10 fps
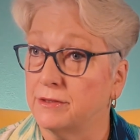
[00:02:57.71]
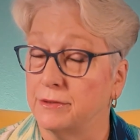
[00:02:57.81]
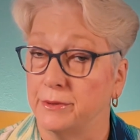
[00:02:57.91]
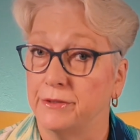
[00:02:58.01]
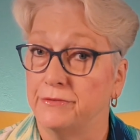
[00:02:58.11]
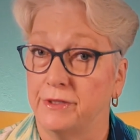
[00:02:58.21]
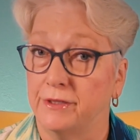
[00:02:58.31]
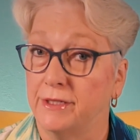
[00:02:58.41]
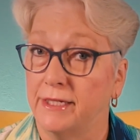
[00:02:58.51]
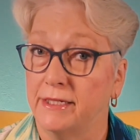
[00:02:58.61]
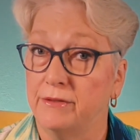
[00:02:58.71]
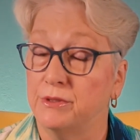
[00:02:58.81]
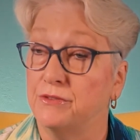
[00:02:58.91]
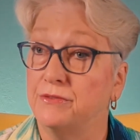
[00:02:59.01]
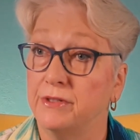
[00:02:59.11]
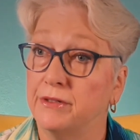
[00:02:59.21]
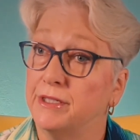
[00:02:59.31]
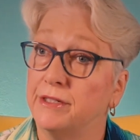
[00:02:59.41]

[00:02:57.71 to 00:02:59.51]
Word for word: career field, and it was very